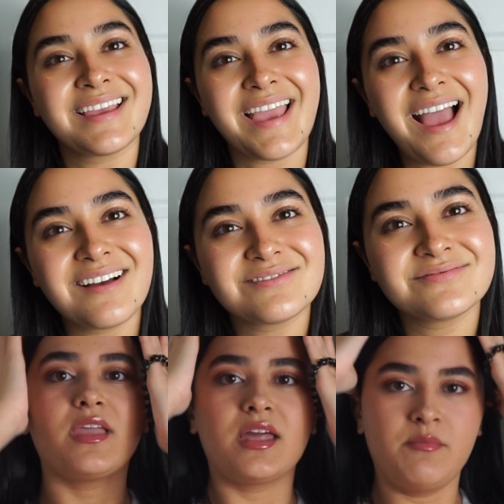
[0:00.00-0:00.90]
yeah,
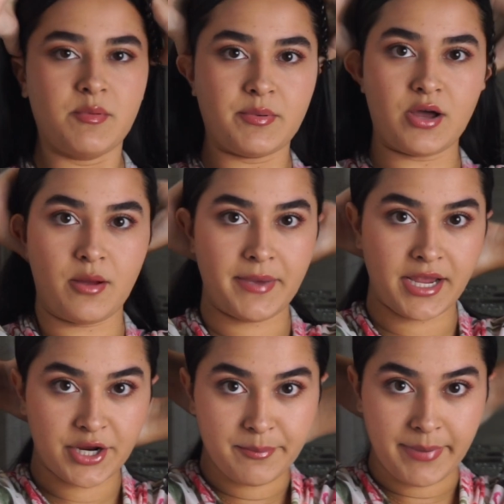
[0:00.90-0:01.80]
I'm gonna put all my
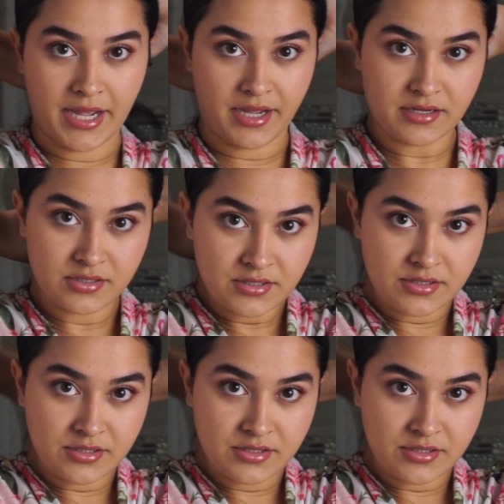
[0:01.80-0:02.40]
hair back